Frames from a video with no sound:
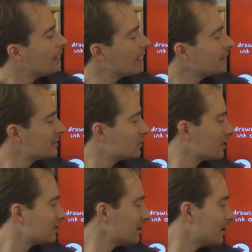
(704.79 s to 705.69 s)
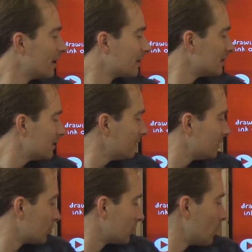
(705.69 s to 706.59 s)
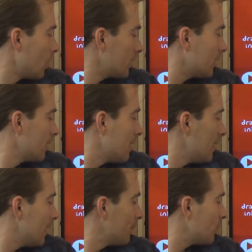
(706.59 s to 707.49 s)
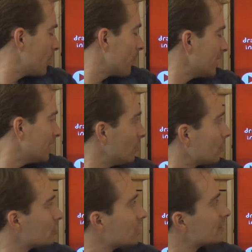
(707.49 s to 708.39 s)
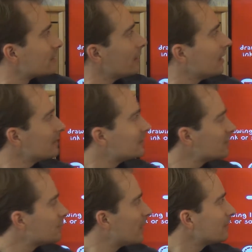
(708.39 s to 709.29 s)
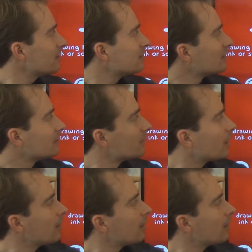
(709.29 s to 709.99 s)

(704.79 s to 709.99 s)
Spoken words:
And as you can see, like this, it should work. If you are ready, you will just hit this button, the